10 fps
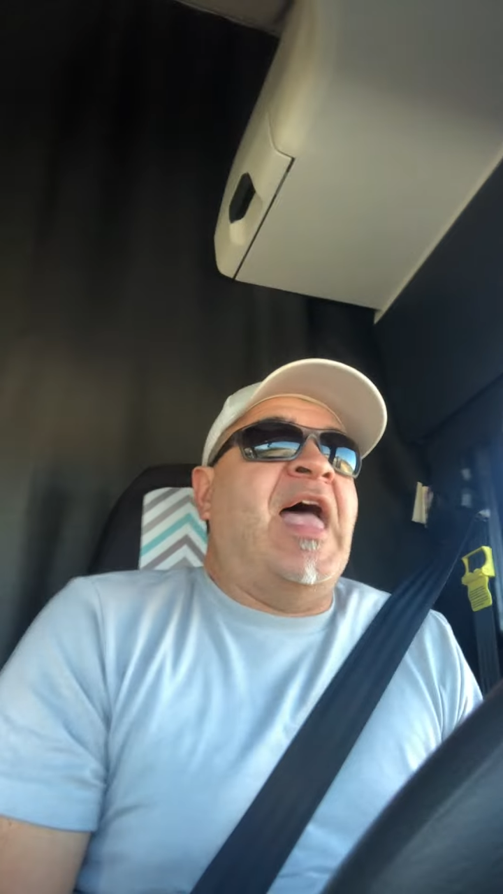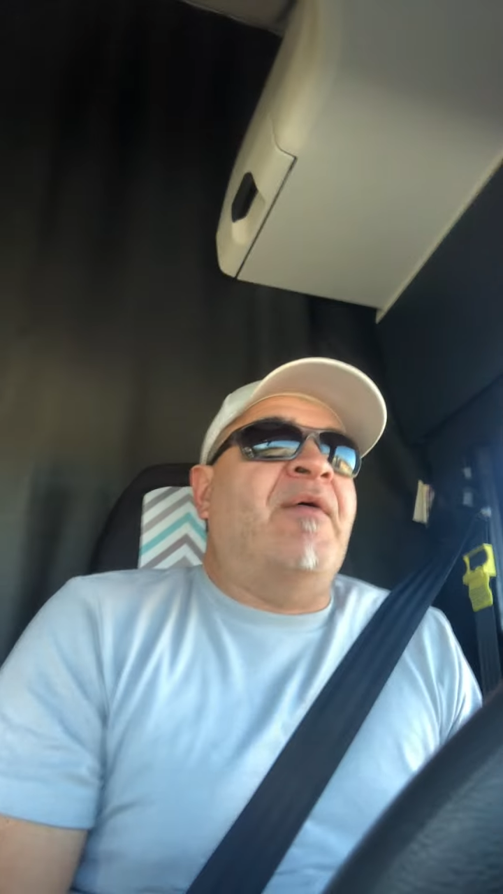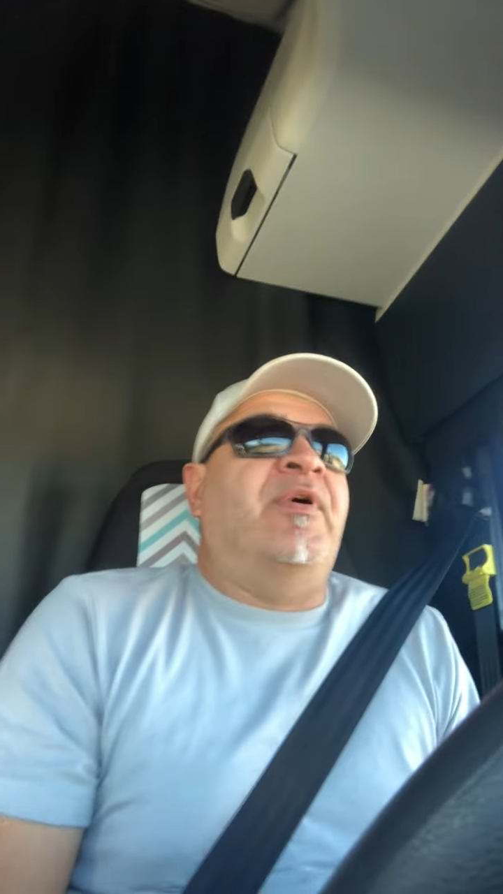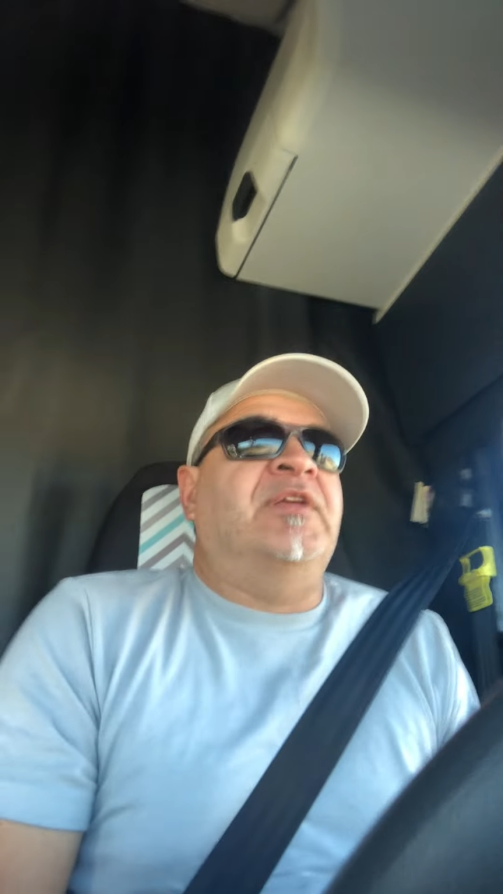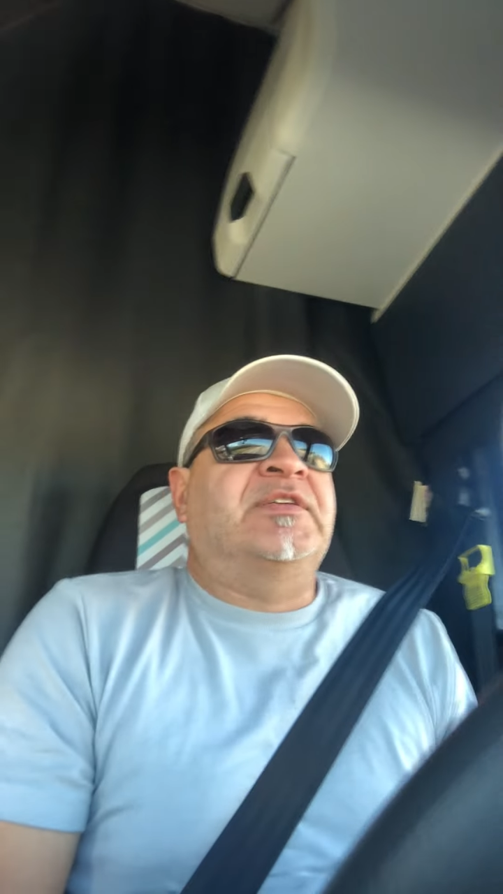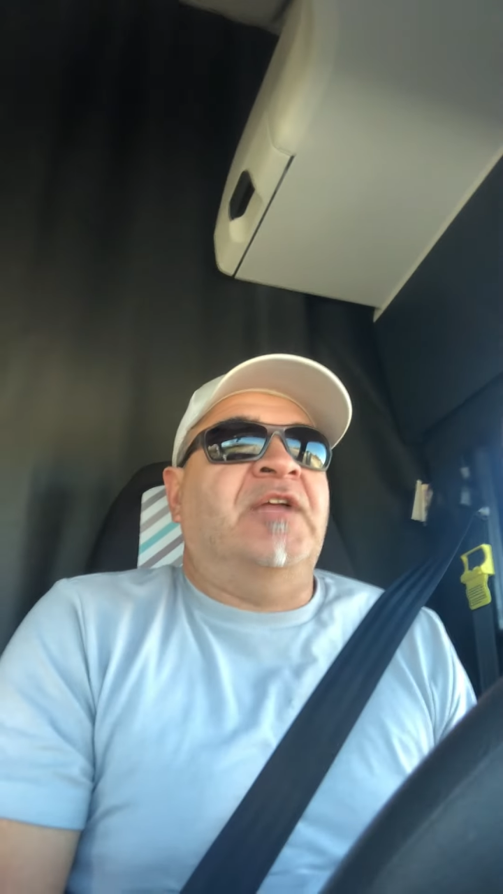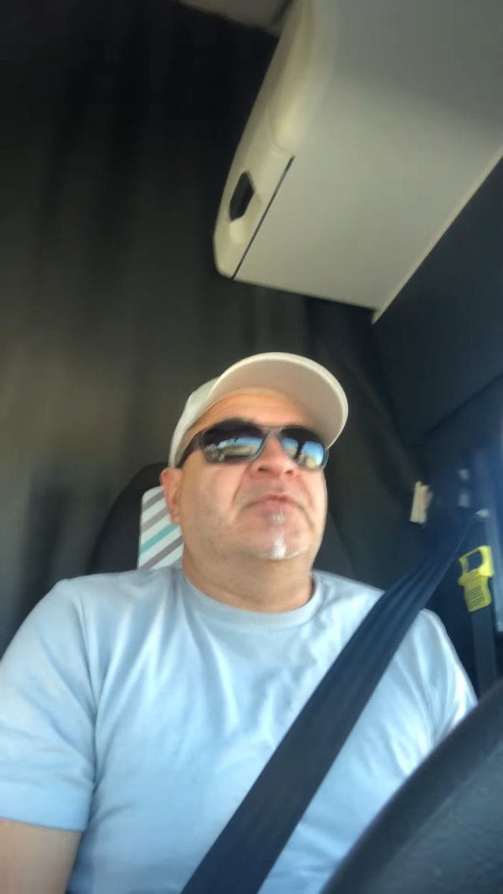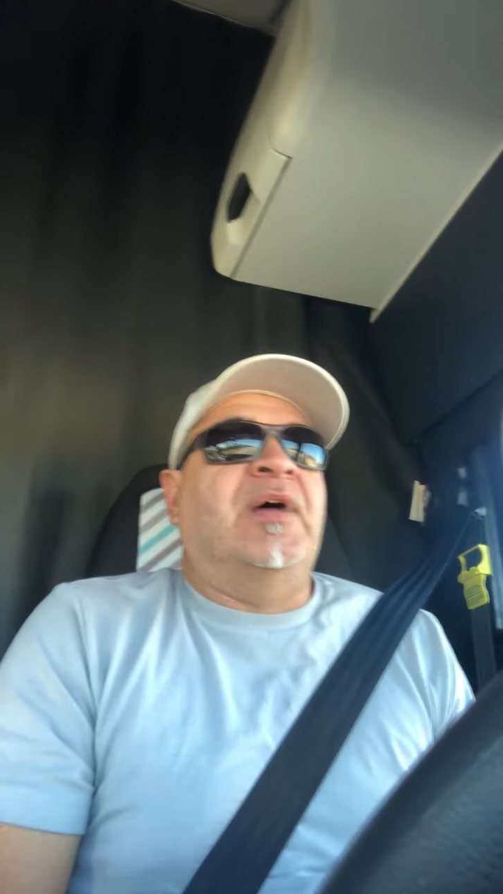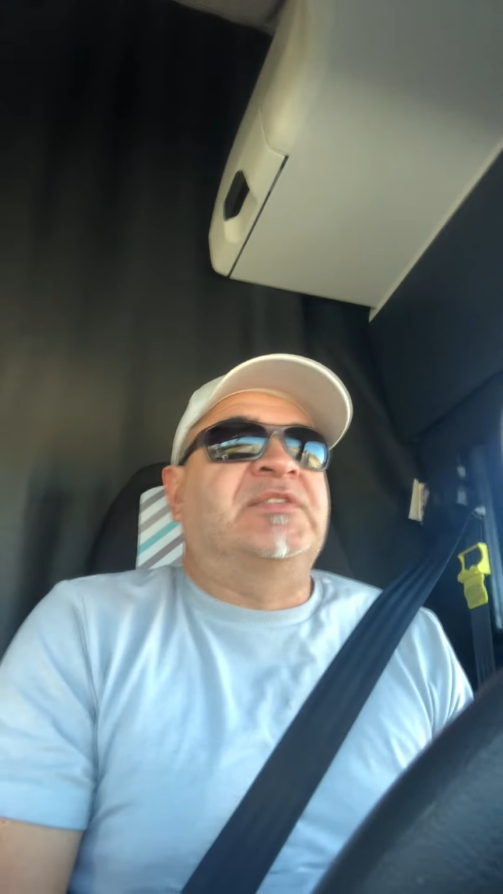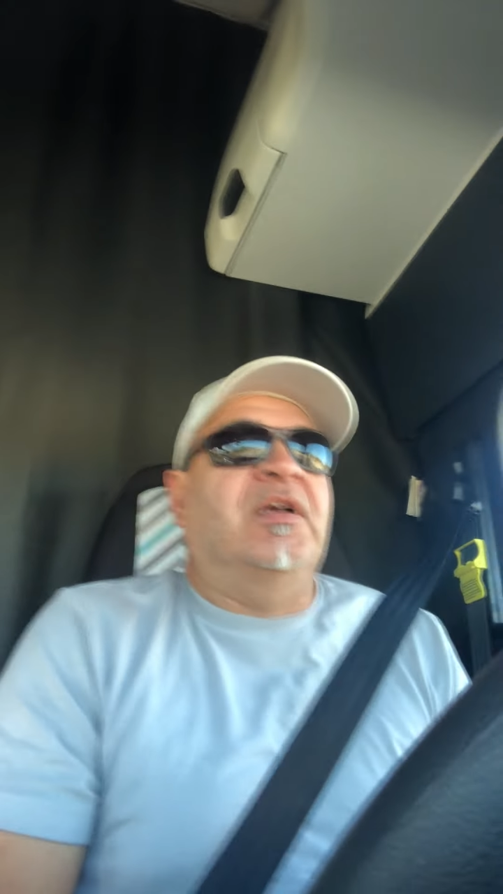had already
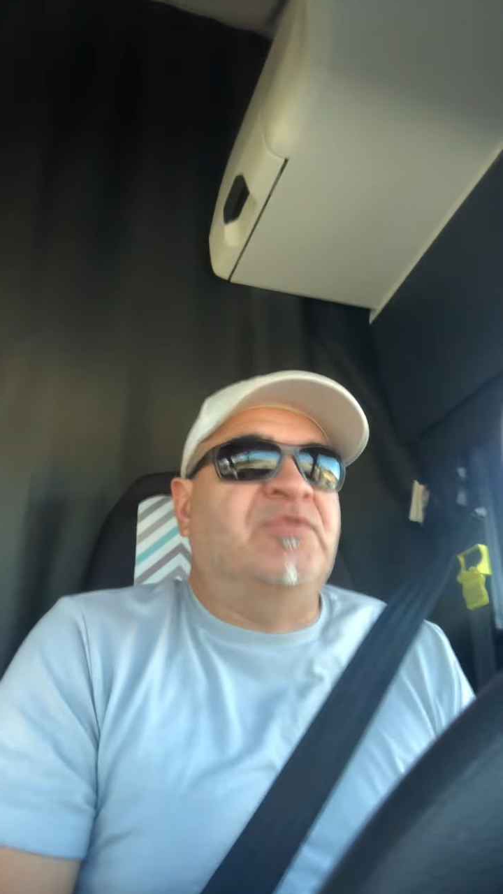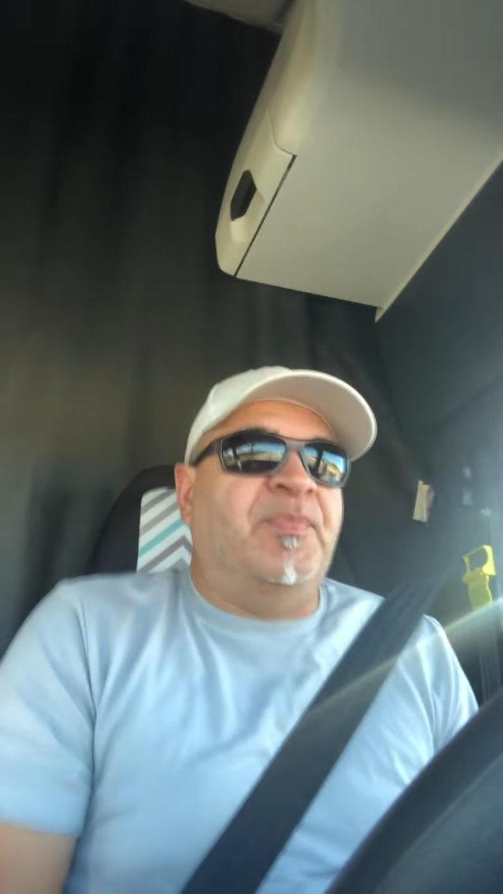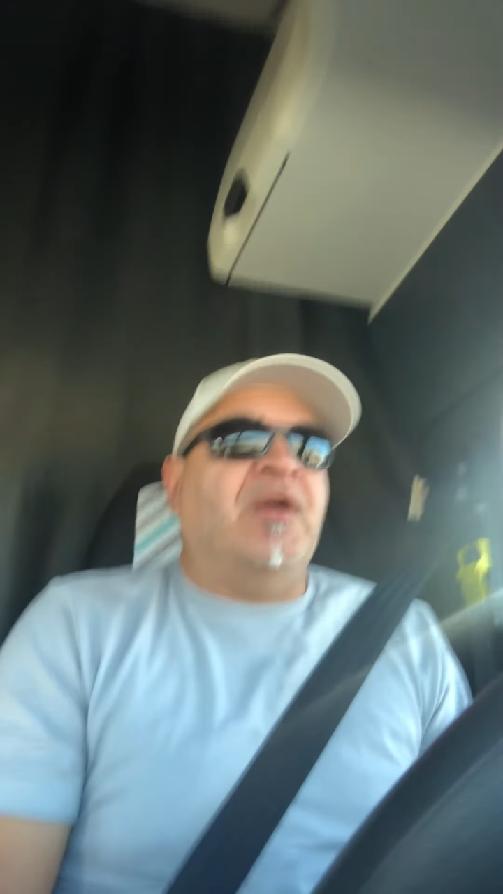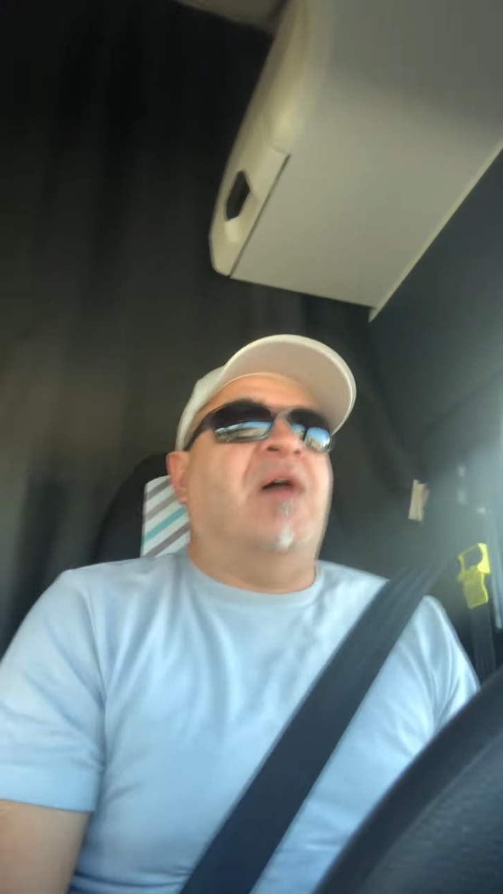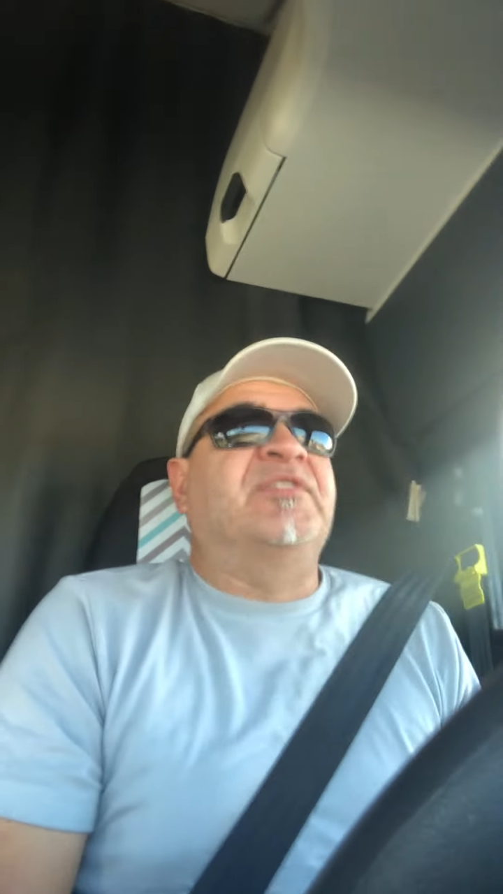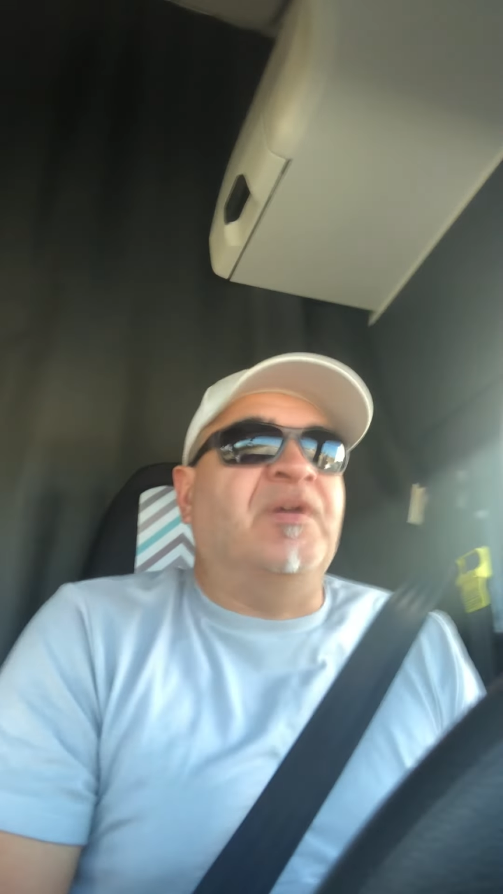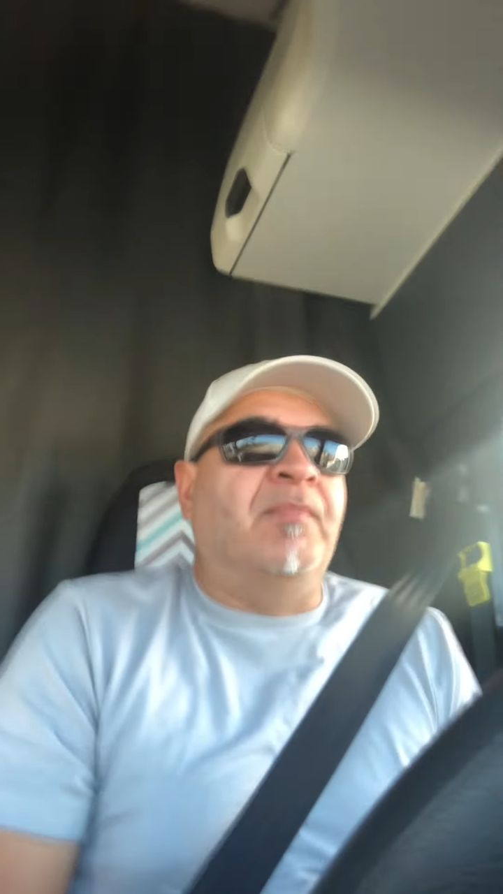scheduled myself to be off till